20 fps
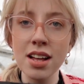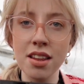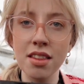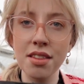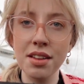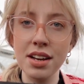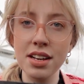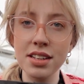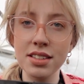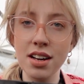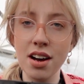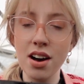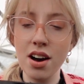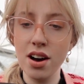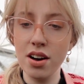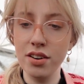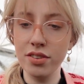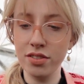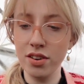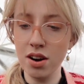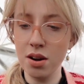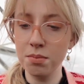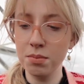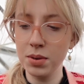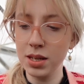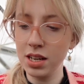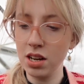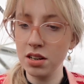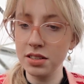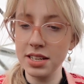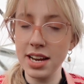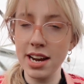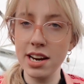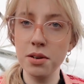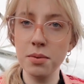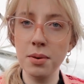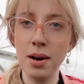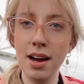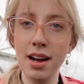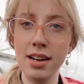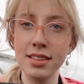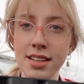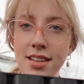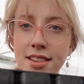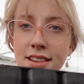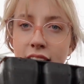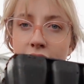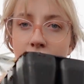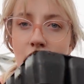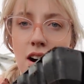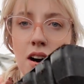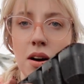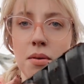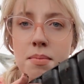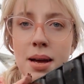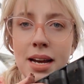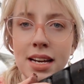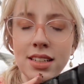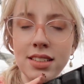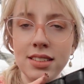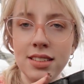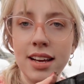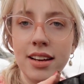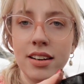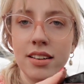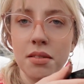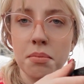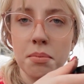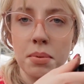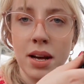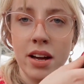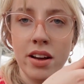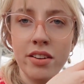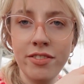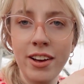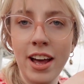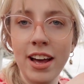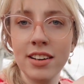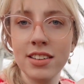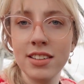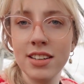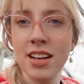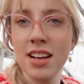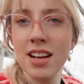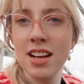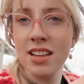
these are from Container Wise and they are amazing, perfect.